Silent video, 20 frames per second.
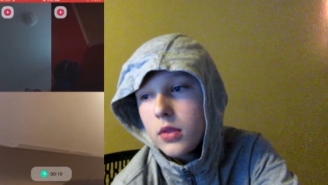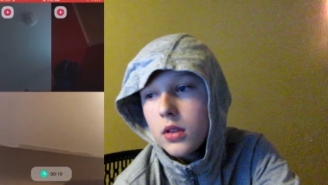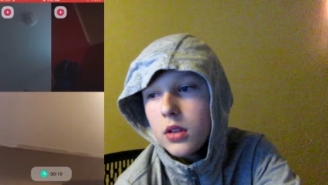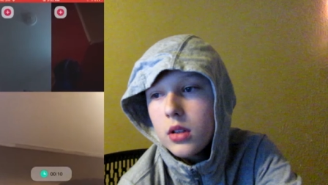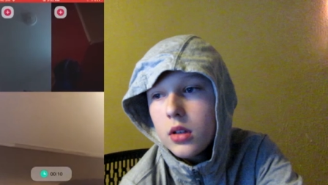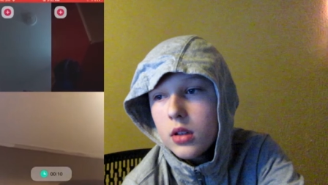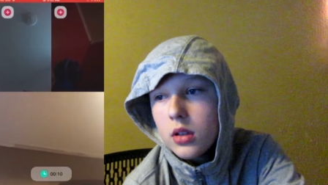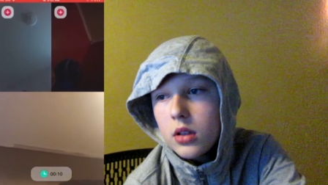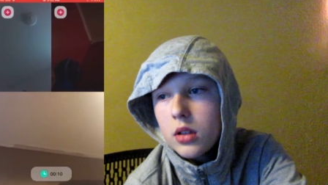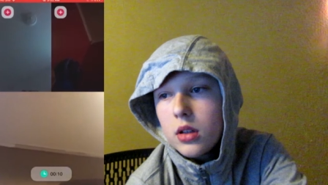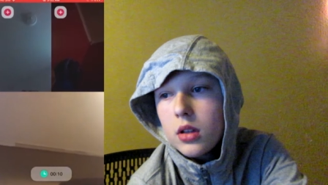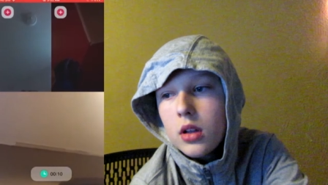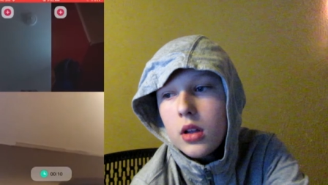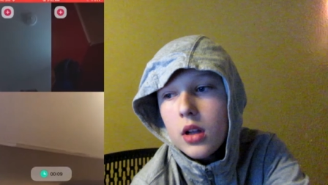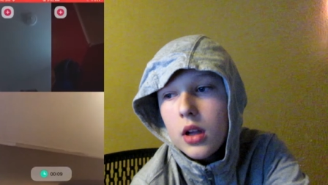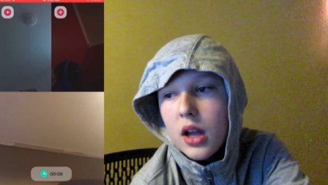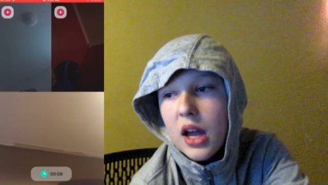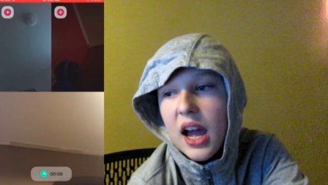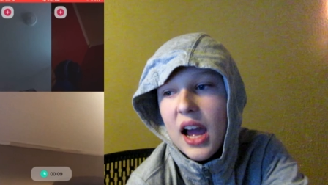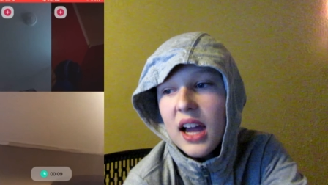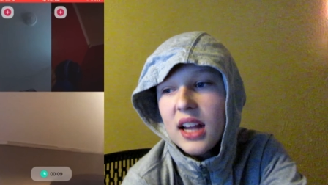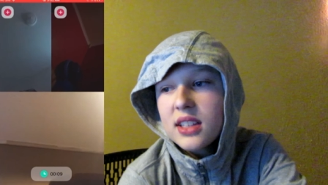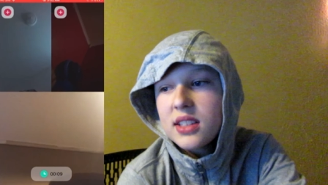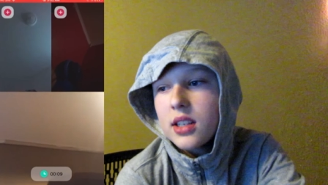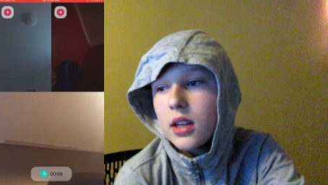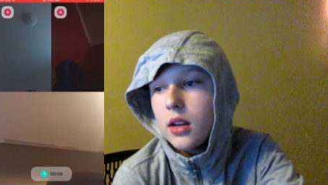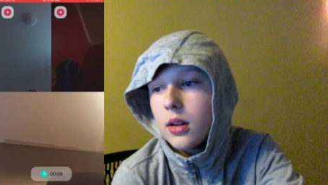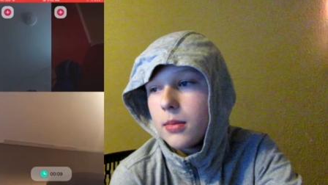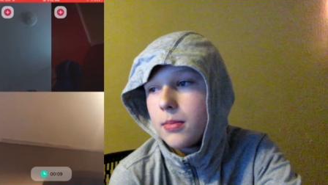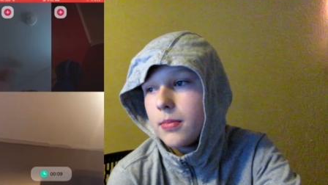What's good?
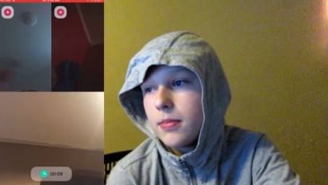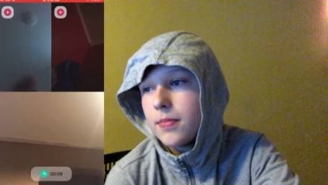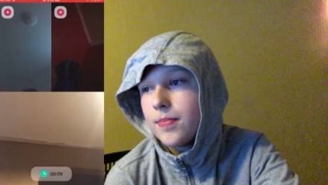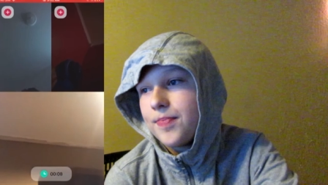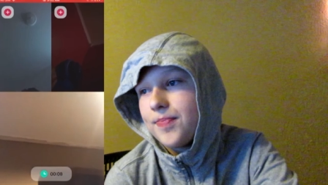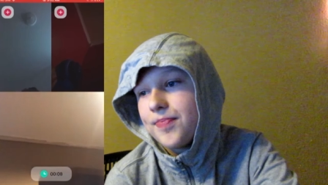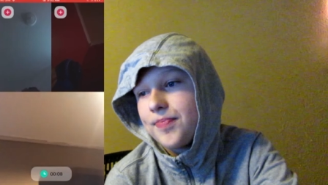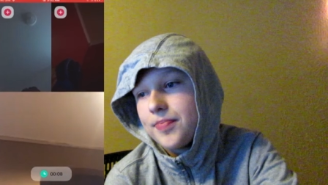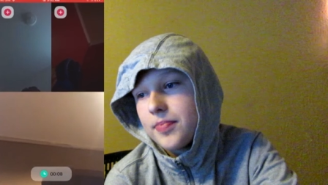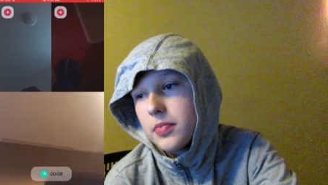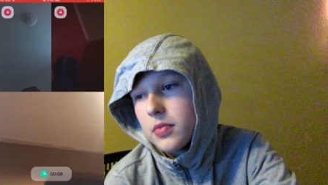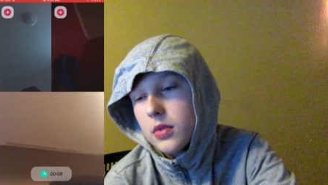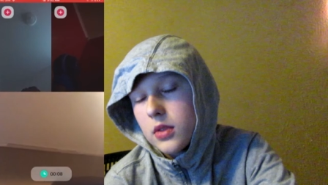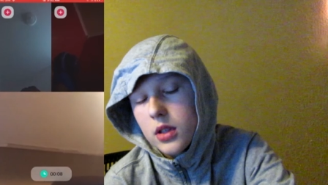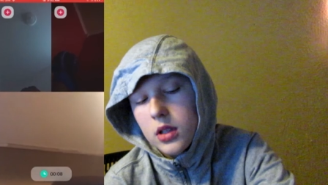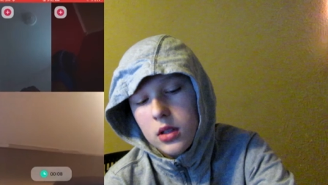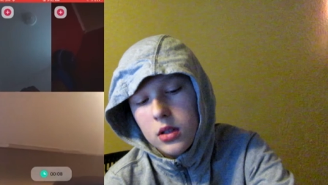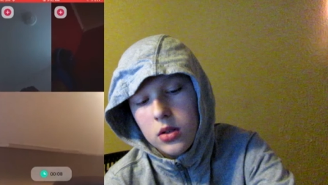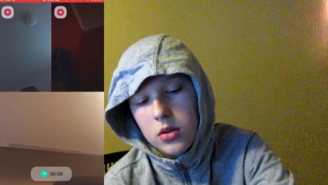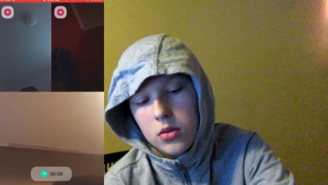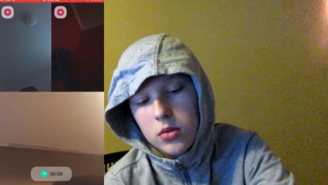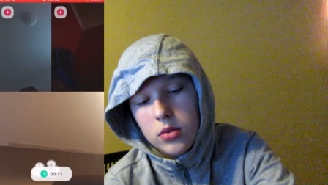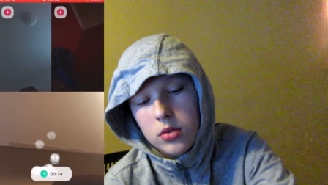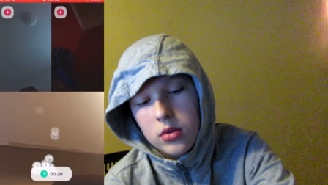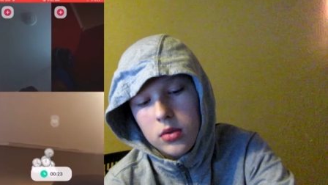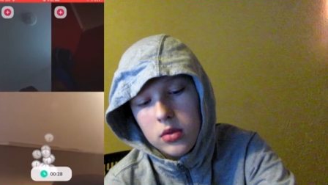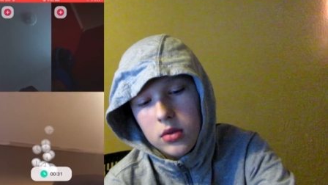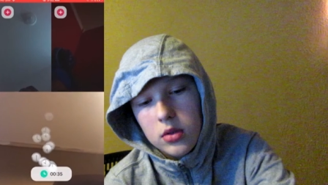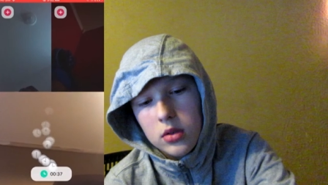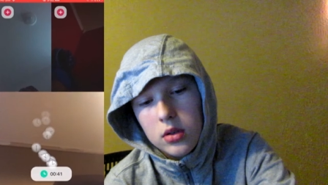Tom. What's
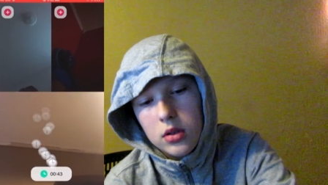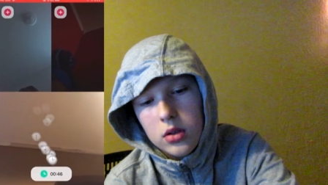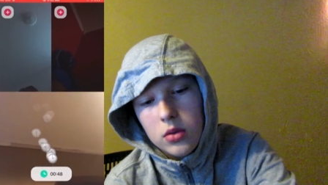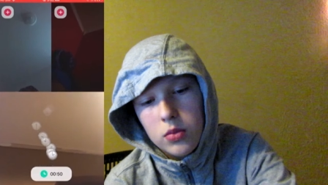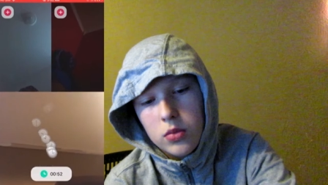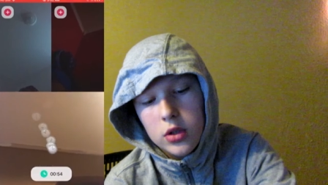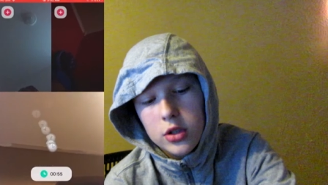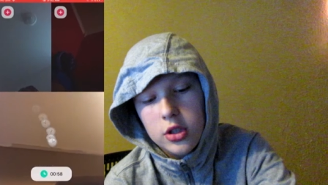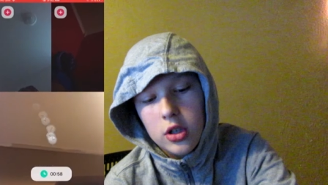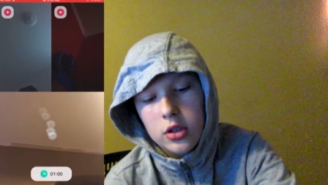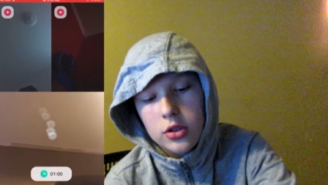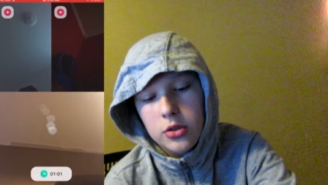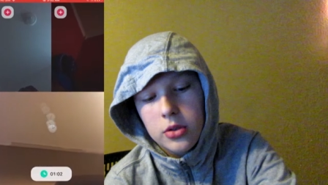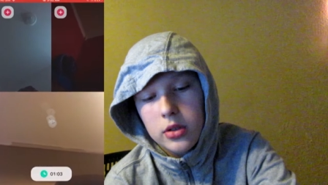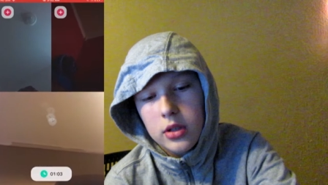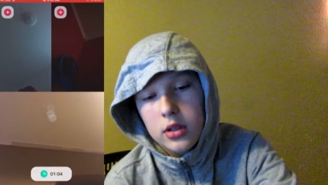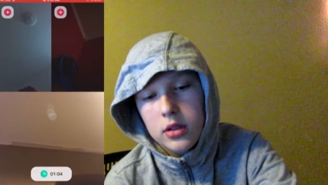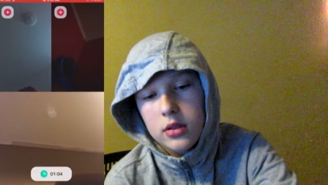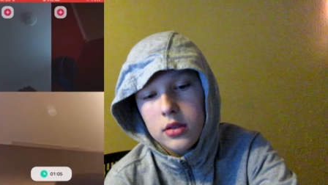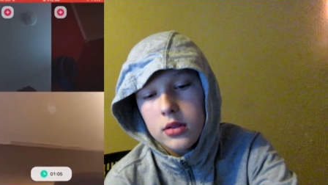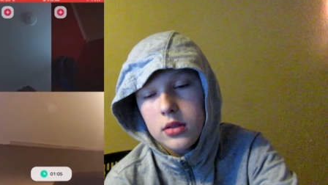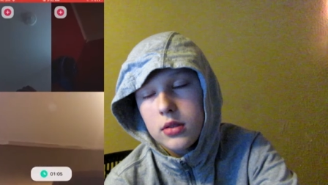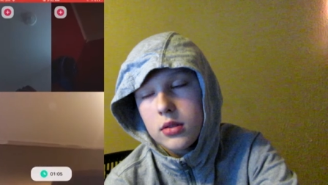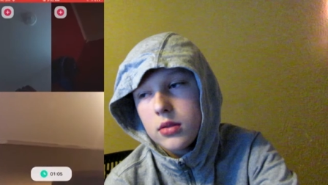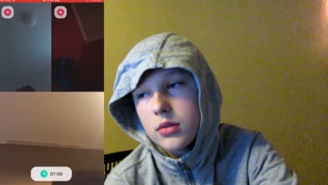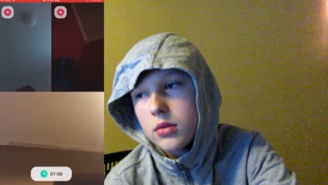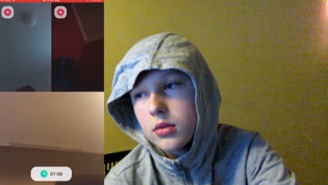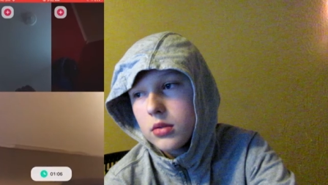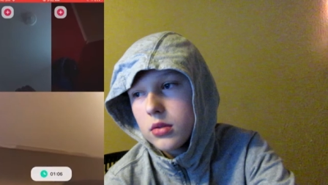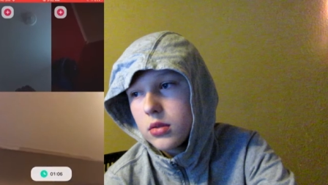good? What y'all doing?
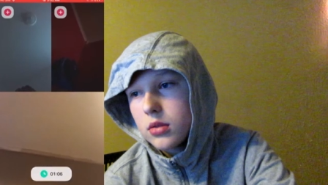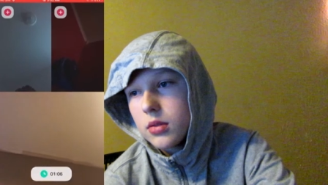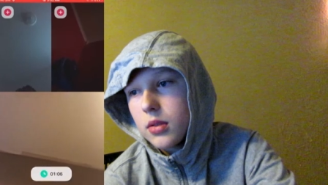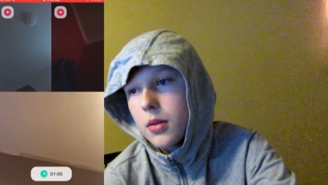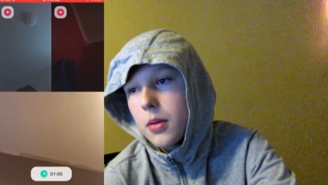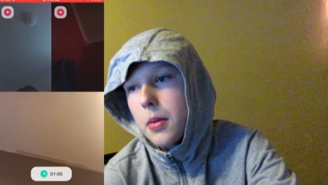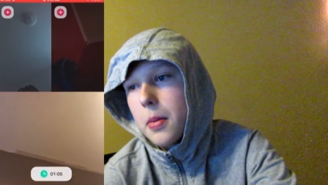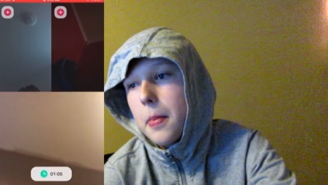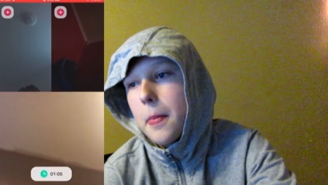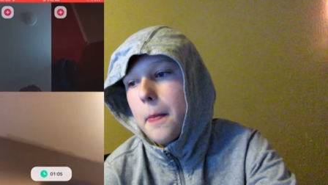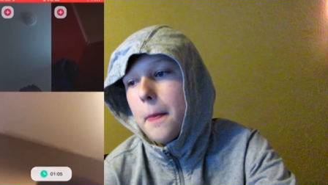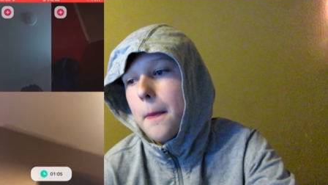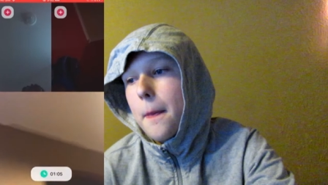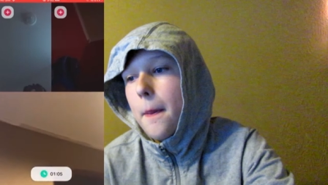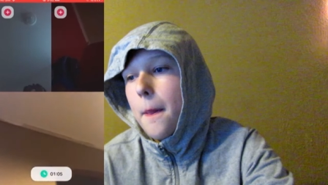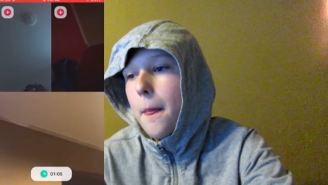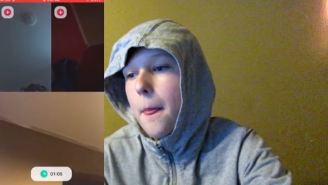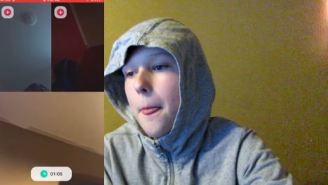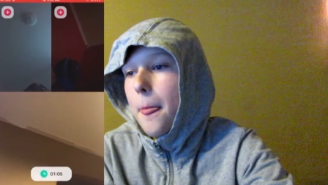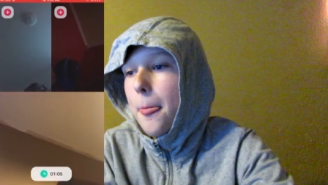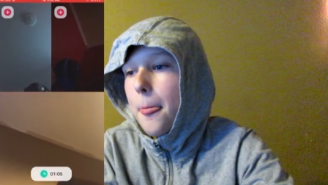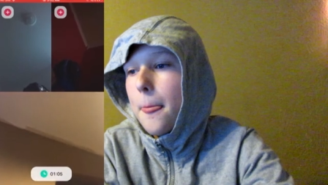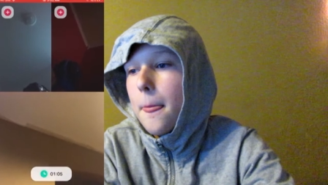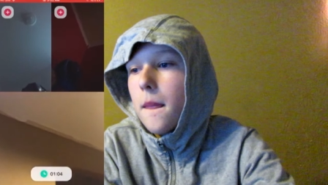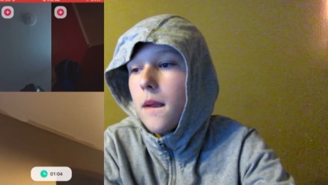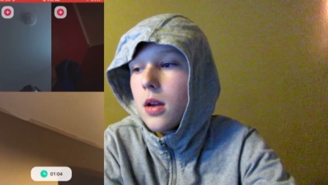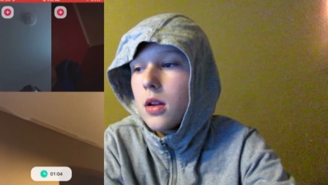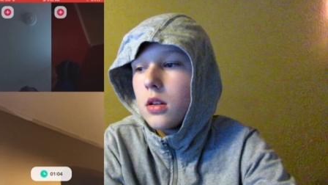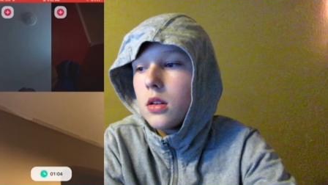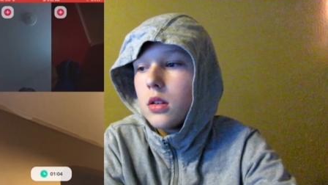This
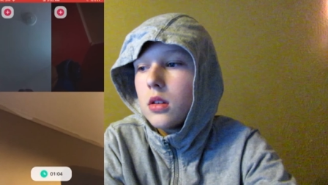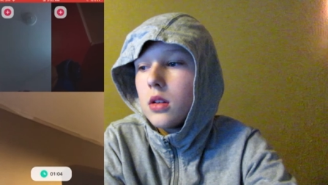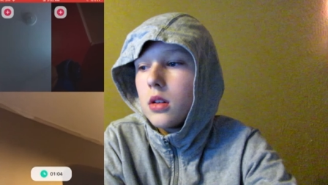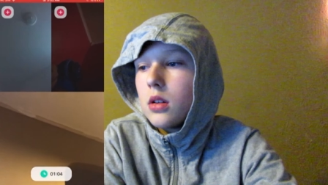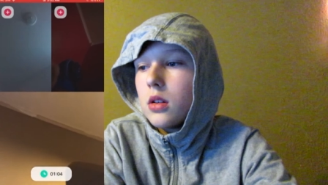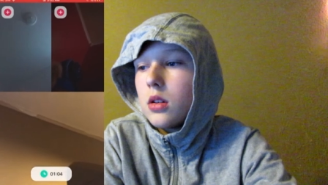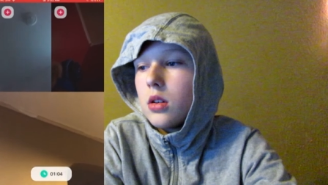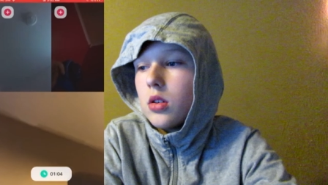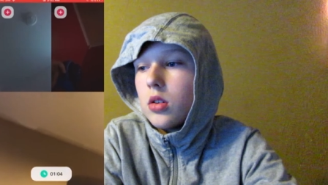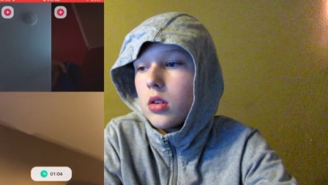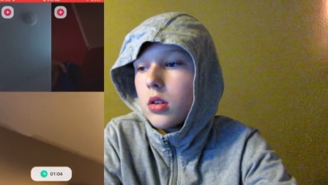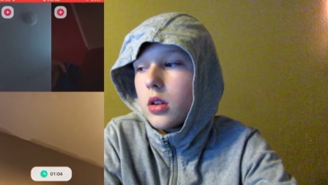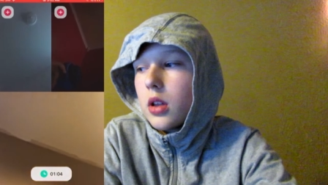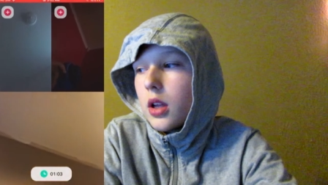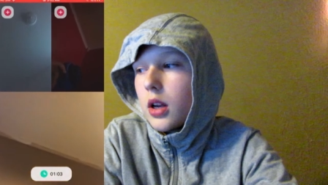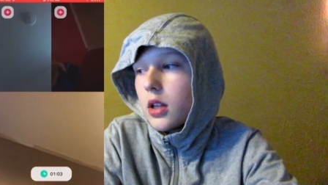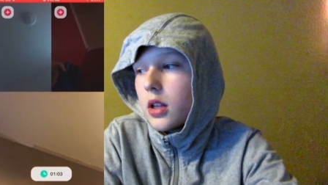Okay,